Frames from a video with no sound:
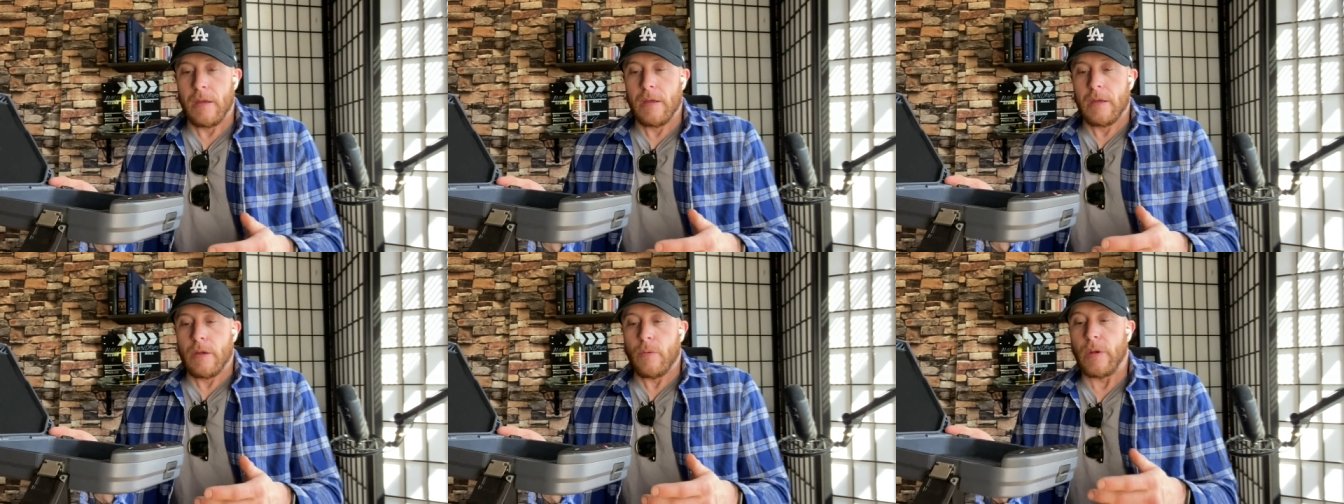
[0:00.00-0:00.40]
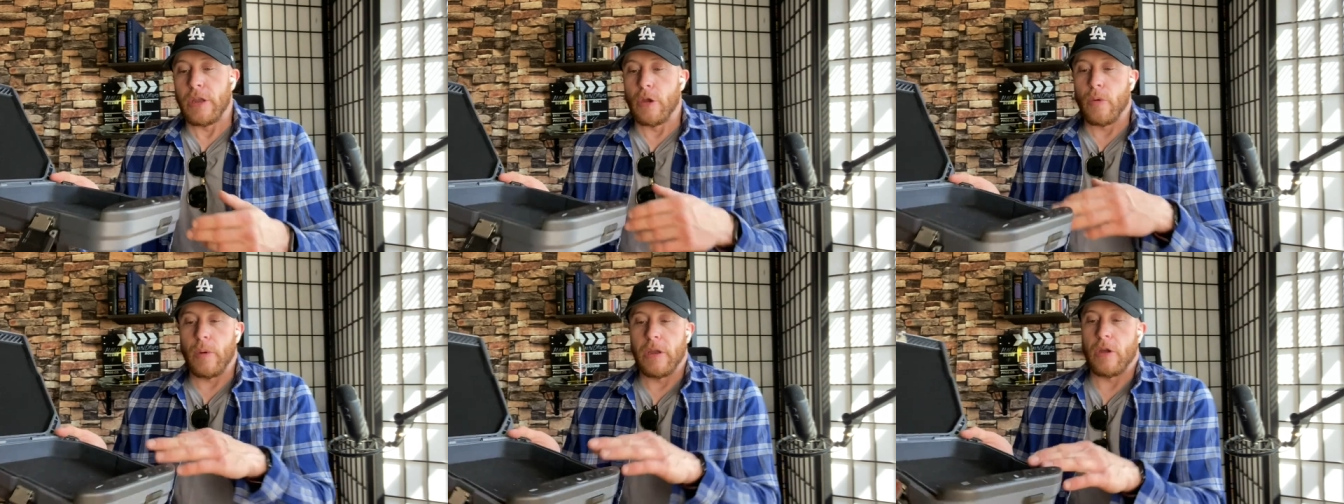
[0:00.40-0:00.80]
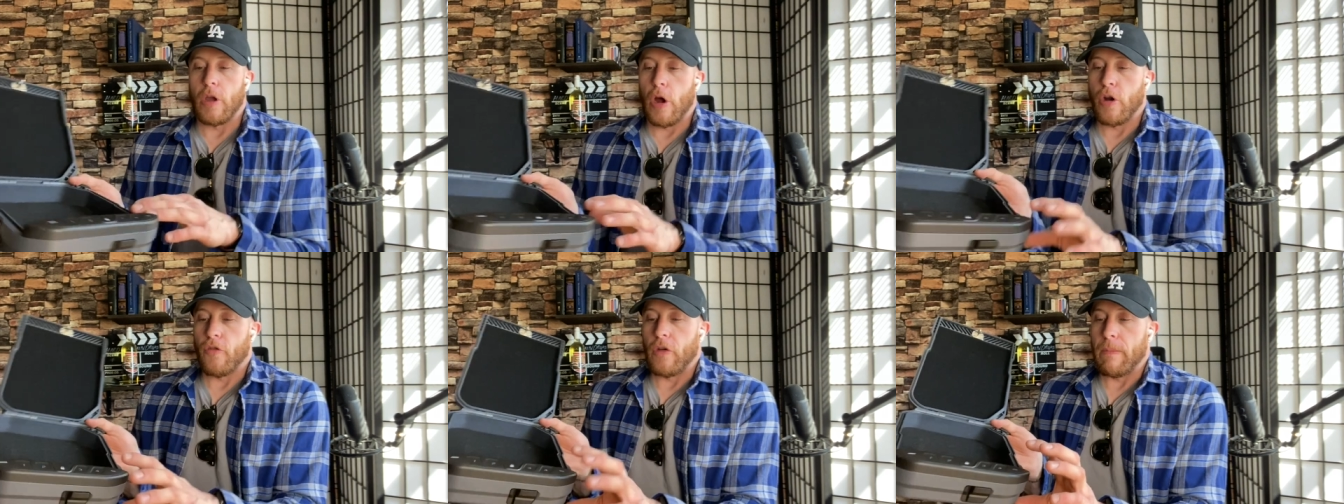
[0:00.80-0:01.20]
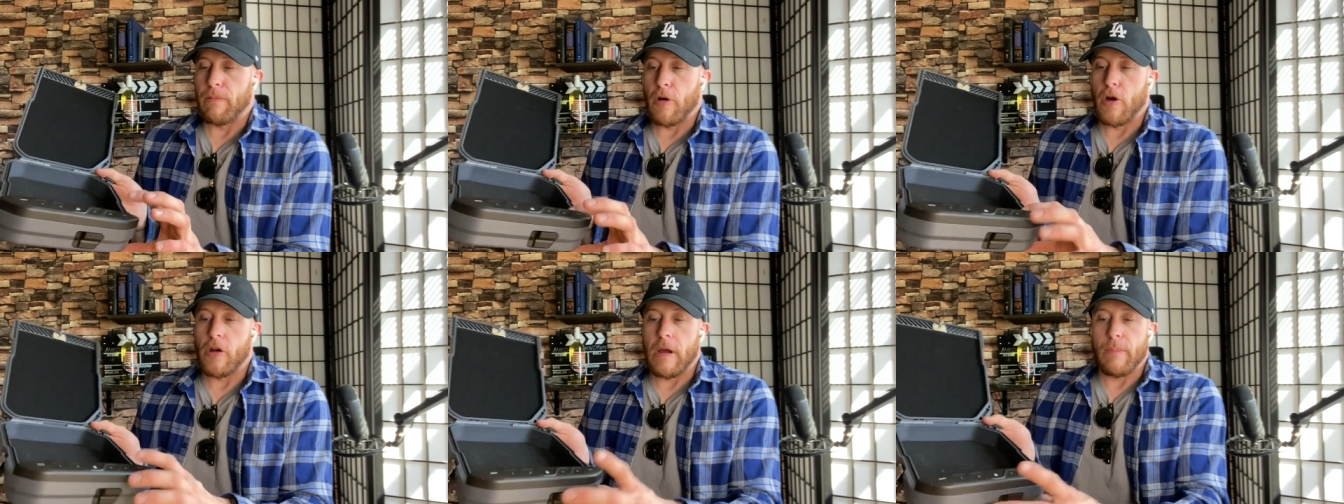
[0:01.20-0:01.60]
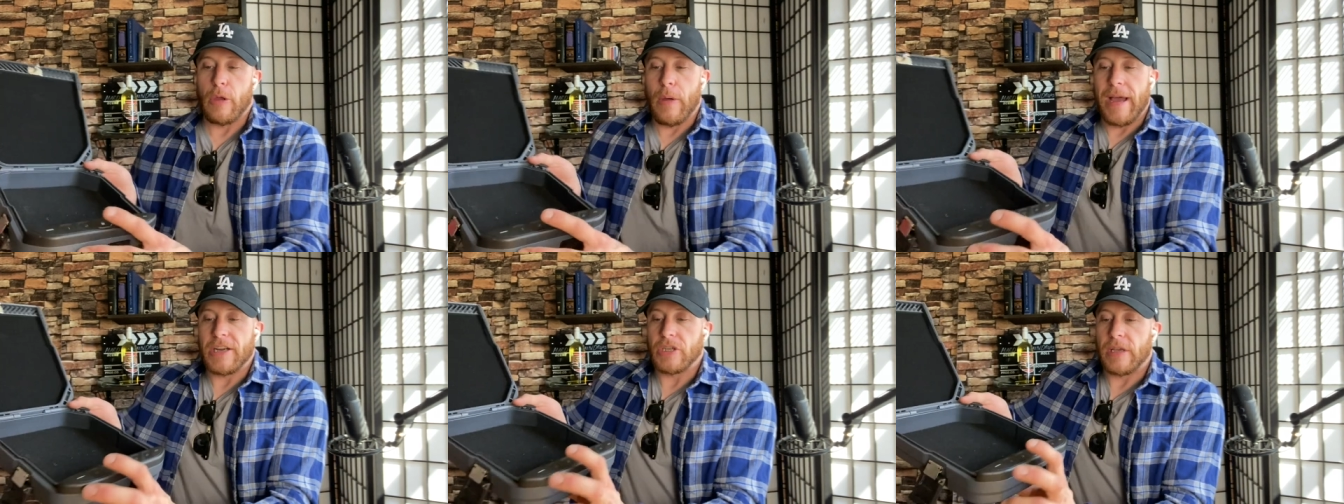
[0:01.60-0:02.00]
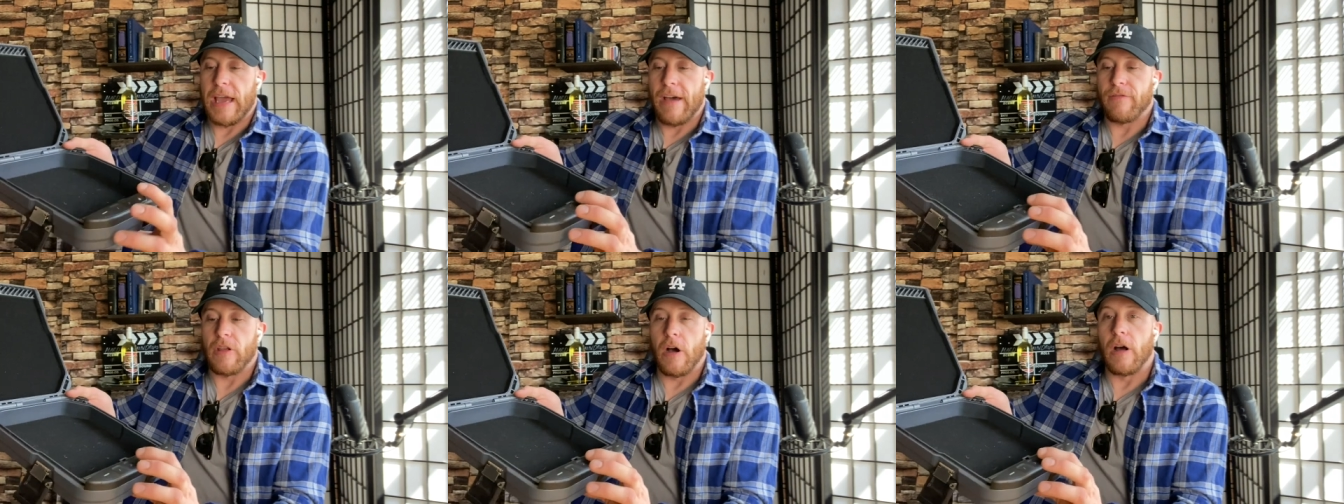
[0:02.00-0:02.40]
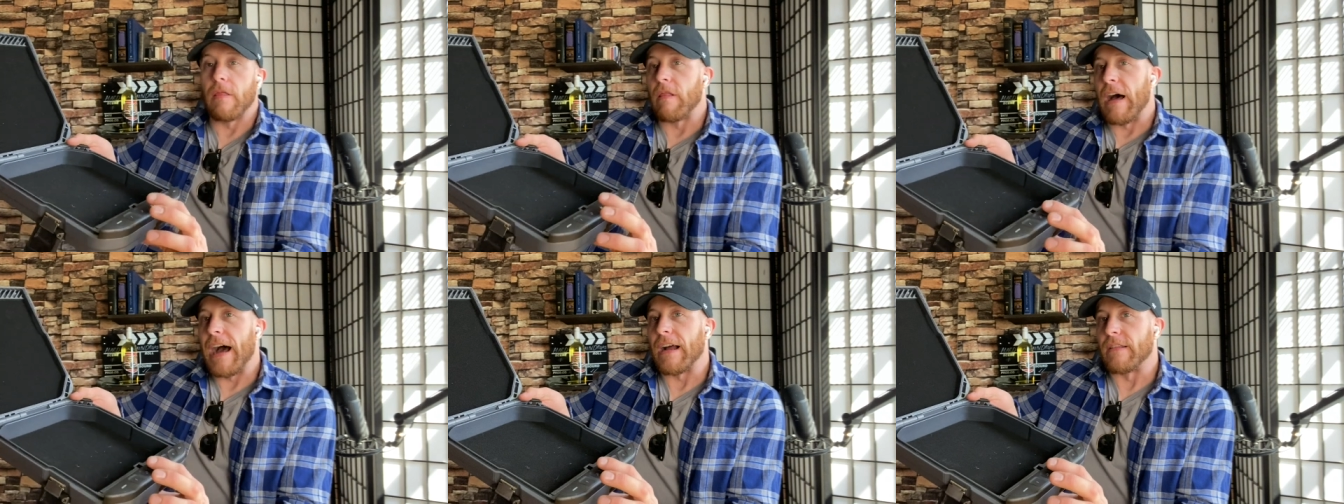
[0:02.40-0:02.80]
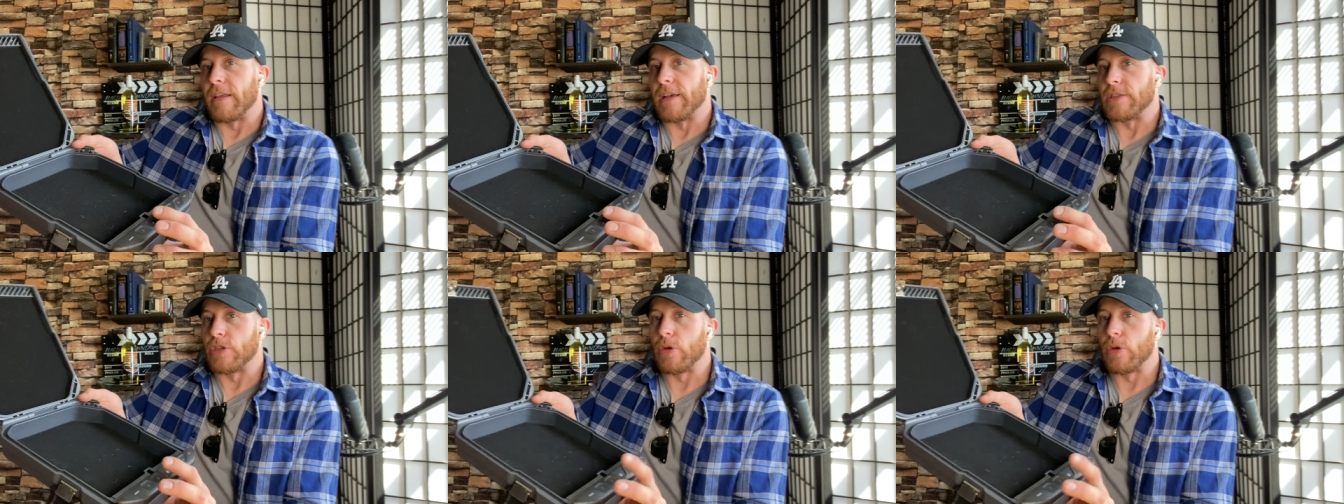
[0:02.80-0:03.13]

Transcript: when you when you go to reprogram, you actually have to unlock this.